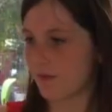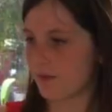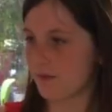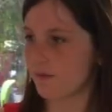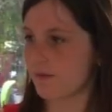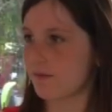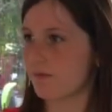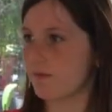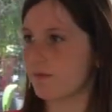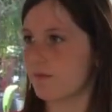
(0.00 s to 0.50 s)
part
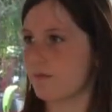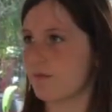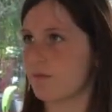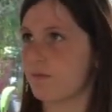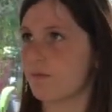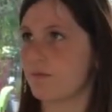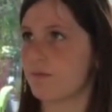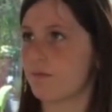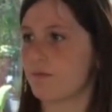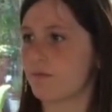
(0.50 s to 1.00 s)
off,
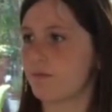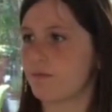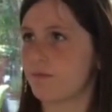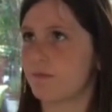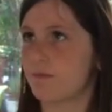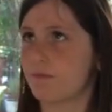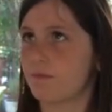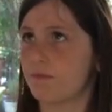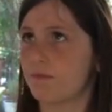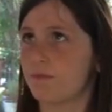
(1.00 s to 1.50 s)

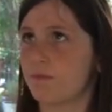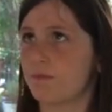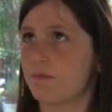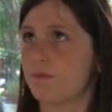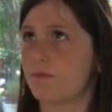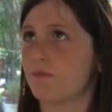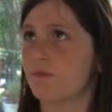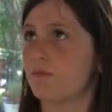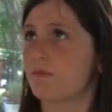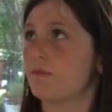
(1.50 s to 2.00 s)
and then
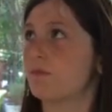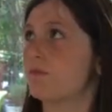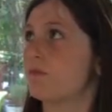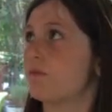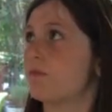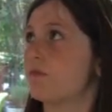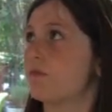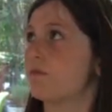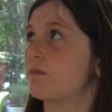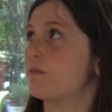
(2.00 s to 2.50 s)
you lick
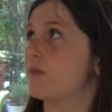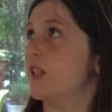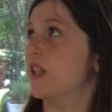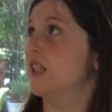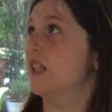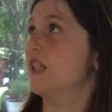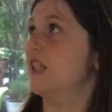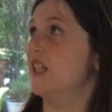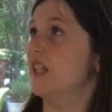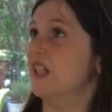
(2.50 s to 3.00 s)
it. Just
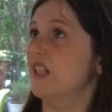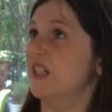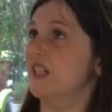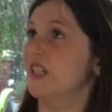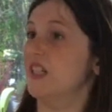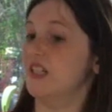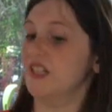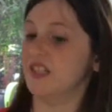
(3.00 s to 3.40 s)
kidding.